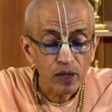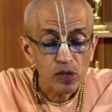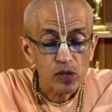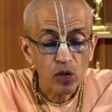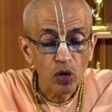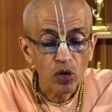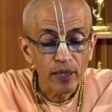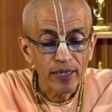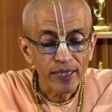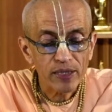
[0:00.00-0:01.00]
So
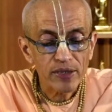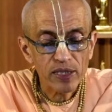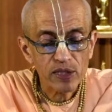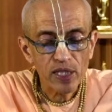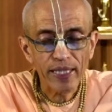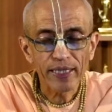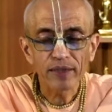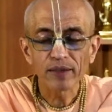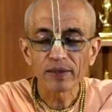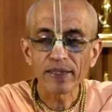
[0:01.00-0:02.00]
it is just
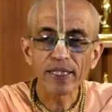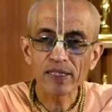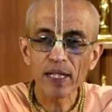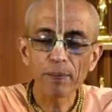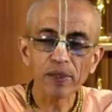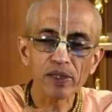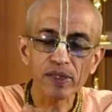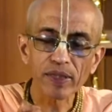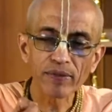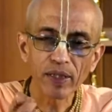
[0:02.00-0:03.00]
like the example is
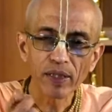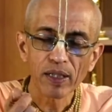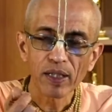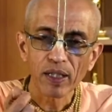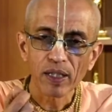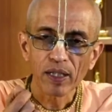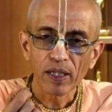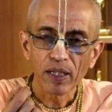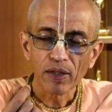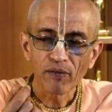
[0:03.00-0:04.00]
given
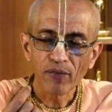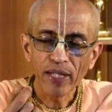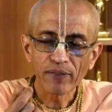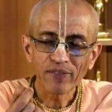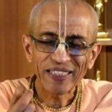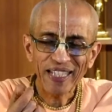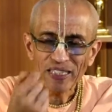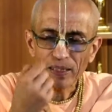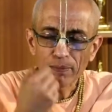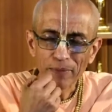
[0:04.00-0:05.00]
when we
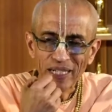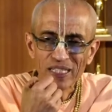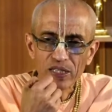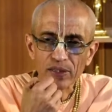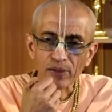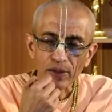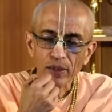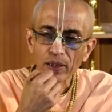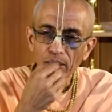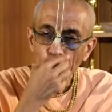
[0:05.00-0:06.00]
take some
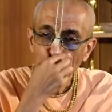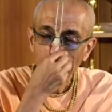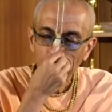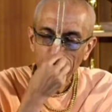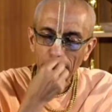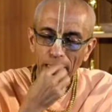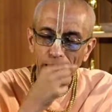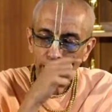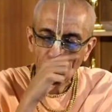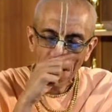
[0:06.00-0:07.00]
medicine,
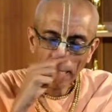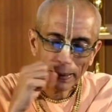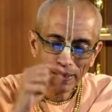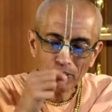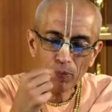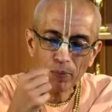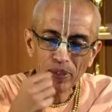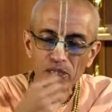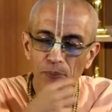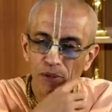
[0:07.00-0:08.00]
then the active
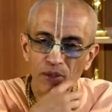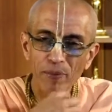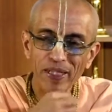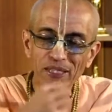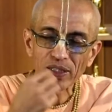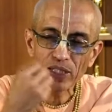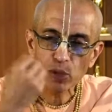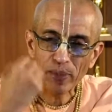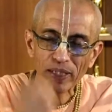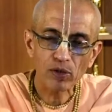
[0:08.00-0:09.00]
principle of the medicine
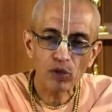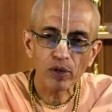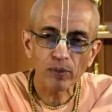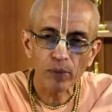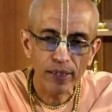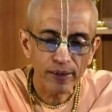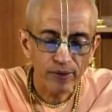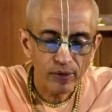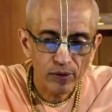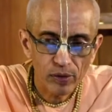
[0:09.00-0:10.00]
is spread throughout the body
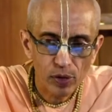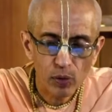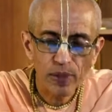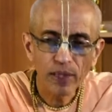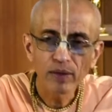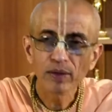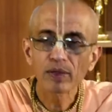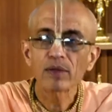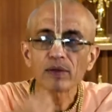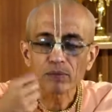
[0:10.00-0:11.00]
through the
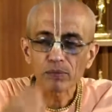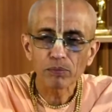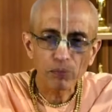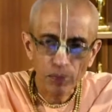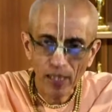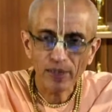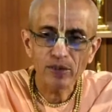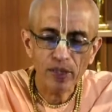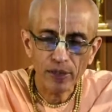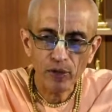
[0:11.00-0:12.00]

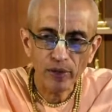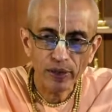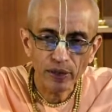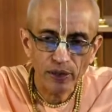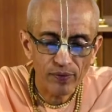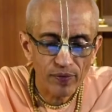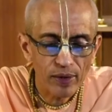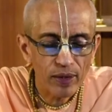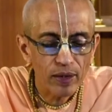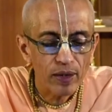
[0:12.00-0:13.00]
blood circulation.
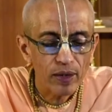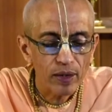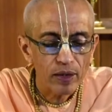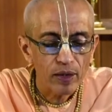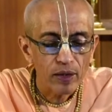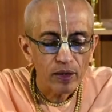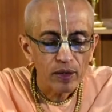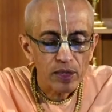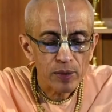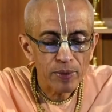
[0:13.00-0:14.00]

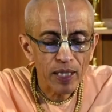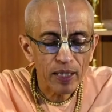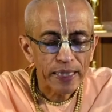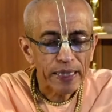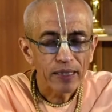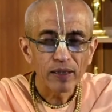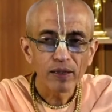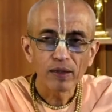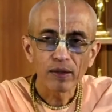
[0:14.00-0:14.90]
Similarly,